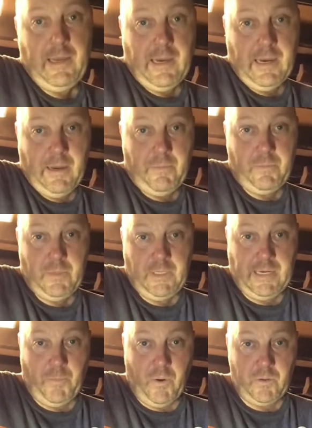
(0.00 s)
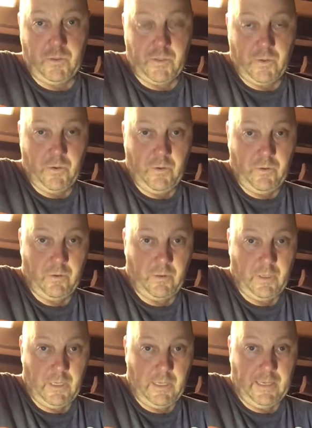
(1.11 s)
Jump on to
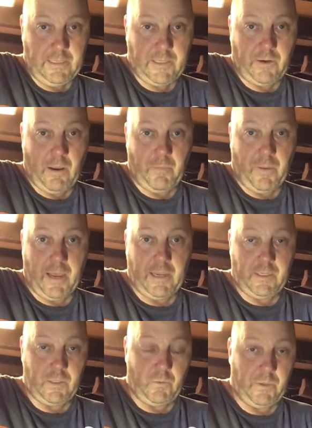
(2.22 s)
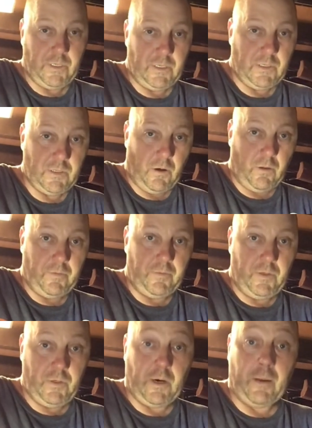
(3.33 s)
the Instagram page, which is Olive
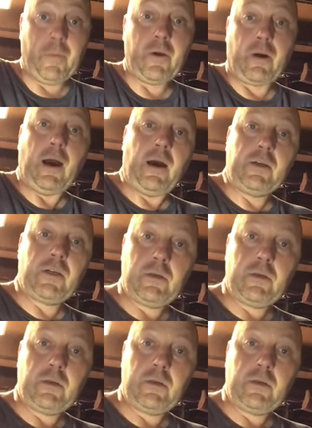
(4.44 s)
Drab Garage.